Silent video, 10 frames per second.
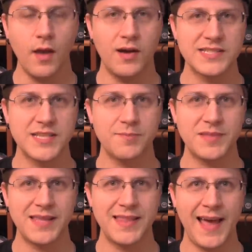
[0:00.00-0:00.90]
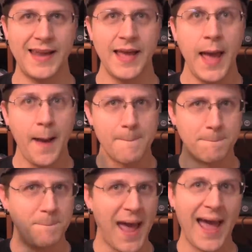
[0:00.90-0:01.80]
on something that
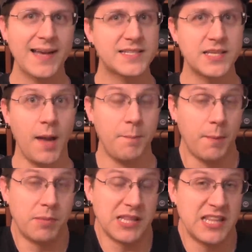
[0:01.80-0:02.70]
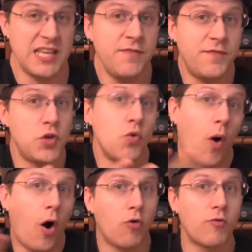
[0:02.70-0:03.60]
backs up a belief
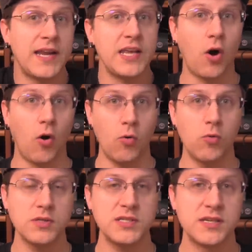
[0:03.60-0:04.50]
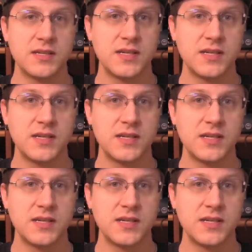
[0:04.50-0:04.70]
you already hold,